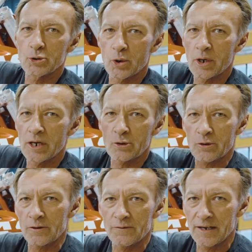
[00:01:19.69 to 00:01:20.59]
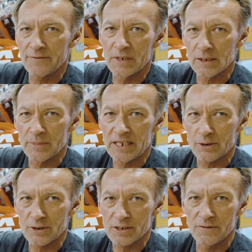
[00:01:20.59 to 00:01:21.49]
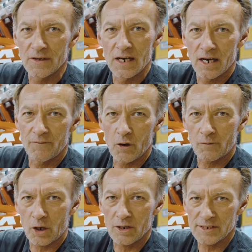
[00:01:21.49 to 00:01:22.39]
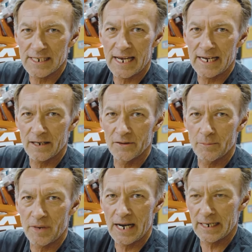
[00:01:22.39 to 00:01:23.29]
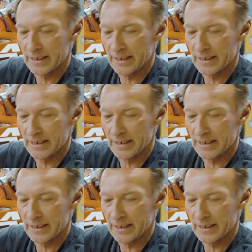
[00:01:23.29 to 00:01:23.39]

to 105 millimeters of overall sag on the bike.